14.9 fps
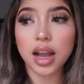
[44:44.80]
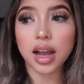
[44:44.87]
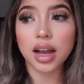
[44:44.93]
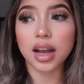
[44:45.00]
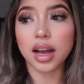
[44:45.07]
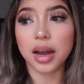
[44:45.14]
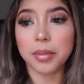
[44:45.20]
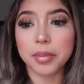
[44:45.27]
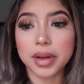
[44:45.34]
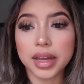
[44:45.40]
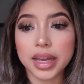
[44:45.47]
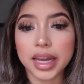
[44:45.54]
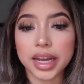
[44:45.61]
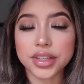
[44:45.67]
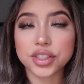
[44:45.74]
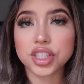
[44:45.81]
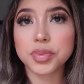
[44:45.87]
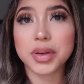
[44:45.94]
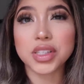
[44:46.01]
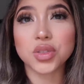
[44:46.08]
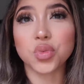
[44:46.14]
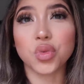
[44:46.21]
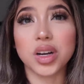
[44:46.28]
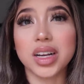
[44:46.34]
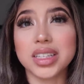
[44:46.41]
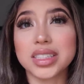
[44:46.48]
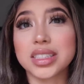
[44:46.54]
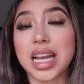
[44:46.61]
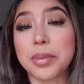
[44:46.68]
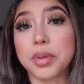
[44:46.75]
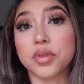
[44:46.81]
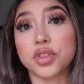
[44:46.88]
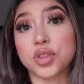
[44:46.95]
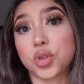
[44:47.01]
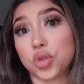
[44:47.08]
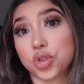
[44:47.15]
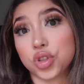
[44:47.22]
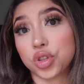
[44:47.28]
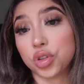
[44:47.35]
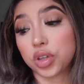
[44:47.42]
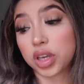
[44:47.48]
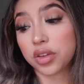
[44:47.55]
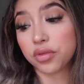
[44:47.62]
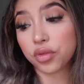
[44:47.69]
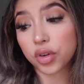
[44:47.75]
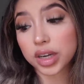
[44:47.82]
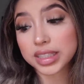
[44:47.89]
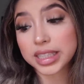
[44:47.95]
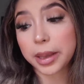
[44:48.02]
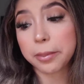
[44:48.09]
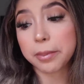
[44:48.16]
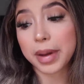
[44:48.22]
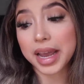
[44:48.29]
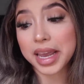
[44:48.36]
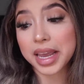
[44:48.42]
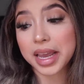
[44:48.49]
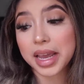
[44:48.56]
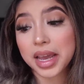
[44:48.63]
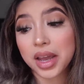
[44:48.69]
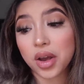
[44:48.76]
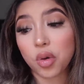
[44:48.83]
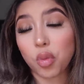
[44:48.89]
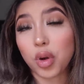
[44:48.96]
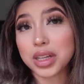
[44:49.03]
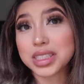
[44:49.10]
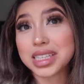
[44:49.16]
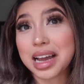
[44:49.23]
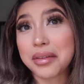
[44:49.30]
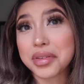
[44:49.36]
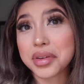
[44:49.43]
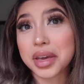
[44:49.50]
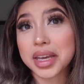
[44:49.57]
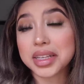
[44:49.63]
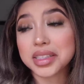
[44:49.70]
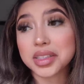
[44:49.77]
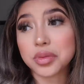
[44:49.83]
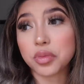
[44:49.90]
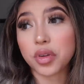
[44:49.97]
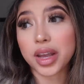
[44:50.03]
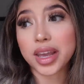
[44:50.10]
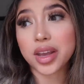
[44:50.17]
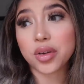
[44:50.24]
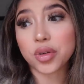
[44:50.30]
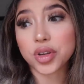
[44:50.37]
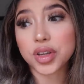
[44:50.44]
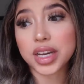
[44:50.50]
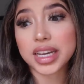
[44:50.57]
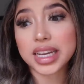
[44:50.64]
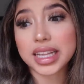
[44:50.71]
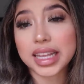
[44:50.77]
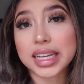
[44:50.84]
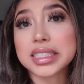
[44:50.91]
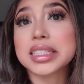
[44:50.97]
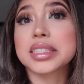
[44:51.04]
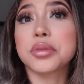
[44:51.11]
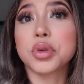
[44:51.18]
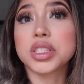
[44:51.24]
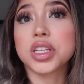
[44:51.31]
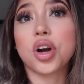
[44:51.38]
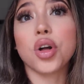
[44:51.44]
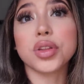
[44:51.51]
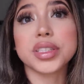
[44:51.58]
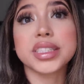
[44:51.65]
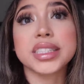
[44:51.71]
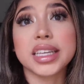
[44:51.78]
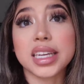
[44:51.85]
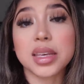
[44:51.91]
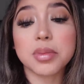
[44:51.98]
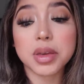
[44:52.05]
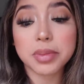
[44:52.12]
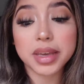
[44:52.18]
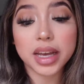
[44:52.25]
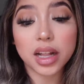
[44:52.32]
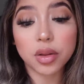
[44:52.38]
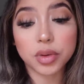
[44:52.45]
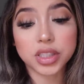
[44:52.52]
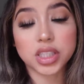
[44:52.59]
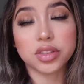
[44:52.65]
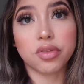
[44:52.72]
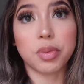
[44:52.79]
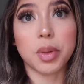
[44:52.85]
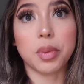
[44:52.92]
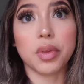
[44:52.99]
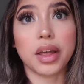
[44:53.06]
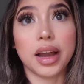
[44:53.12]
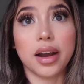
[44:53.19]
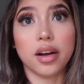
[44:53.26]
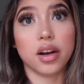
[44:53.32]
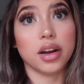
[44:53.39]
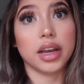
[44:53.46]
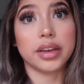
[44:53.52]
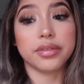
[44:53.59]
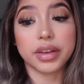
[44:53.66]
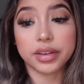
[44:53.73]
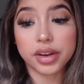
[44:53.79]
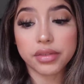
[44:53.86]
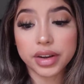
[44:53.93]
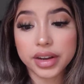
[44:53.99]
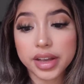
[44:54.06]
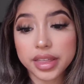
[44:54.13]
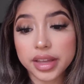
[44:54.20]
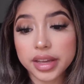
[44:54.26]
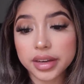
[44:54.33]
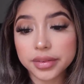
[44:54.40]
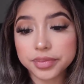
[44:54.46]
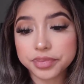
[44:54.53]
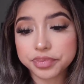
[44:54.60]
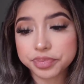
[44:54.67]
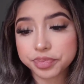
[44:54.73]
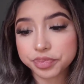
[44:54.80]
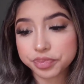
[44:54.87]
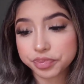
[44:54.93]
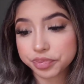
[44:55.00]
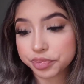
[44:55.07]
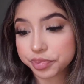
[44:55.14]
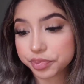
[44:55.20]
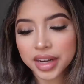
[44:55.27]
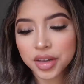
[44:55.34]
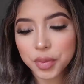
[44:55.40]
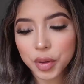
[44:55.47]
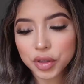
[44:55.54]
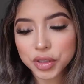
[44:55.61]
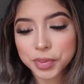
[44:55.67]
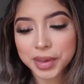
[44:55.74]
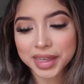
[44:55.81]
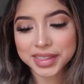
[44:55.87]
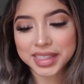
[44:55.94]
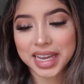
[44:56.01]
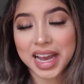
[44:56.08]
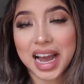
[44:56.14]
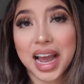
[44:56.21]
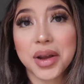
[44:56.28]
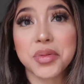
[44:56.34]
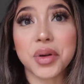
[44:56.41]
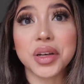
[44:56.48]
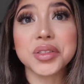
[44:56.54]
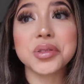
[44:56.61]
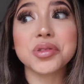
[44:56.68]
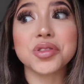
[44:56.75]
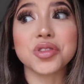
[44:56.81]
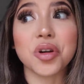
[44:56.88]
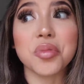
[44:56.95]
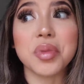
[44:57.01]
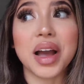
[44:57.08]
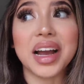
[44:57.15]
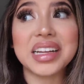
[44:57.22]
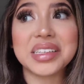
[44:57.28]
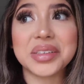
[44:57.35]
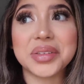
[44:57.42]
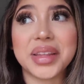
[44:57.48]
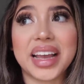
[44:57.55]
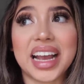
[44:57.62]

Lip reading: It just depends what type of results you're looking for, because they might want to have you gain some weight, or you could get like a, what's called a skinny BBL, which is for people that are like very, very thin. Can you post pics yet? I want to so bad, dude.